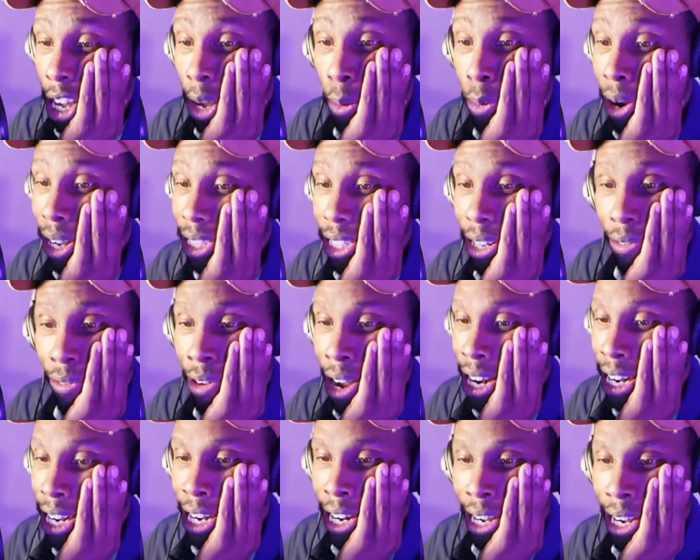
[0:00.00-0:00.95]
He wasn't
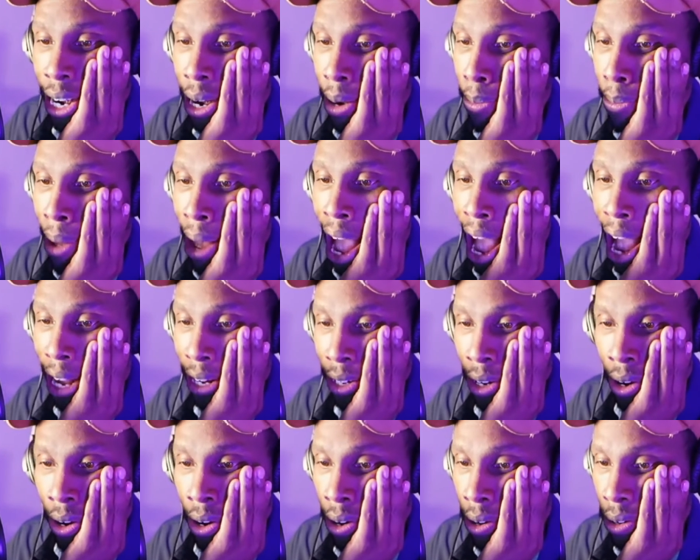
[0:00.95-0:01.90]
ready to come back,
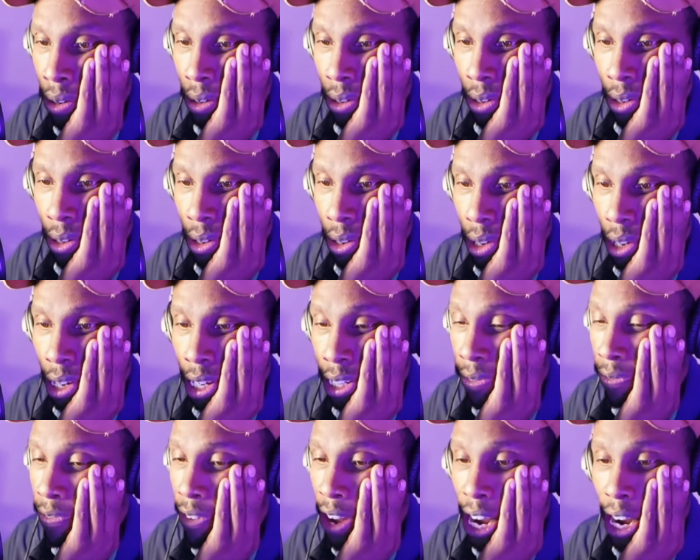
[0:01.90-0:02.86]
dog.
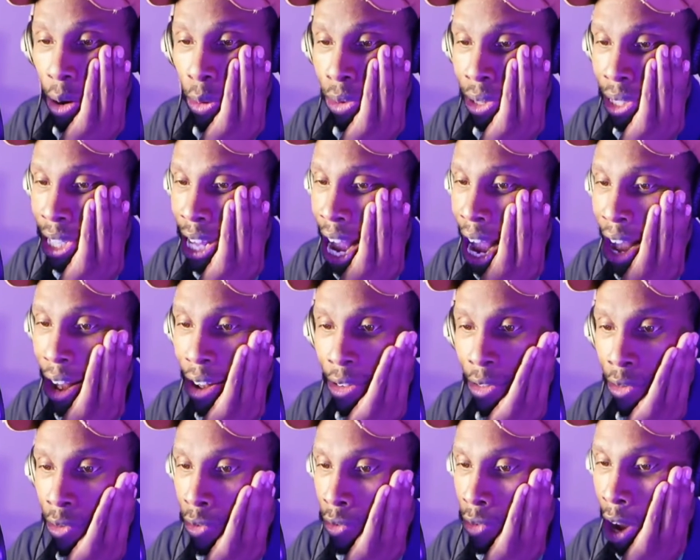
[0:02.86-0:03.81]
His finger was
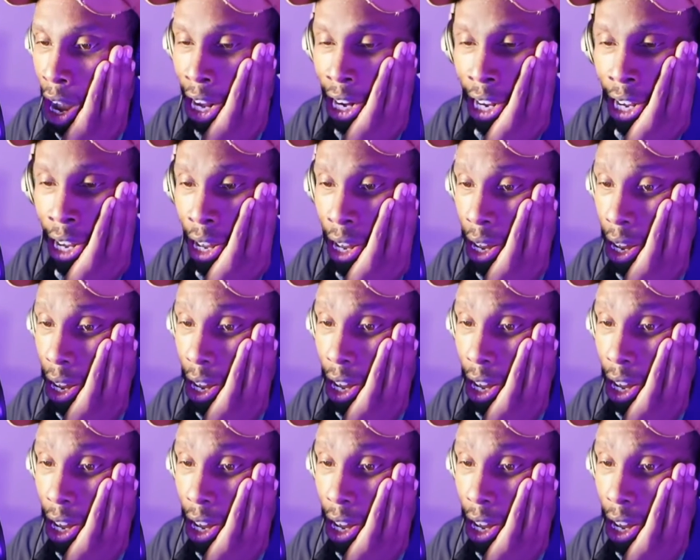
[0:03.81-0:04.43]
not ready.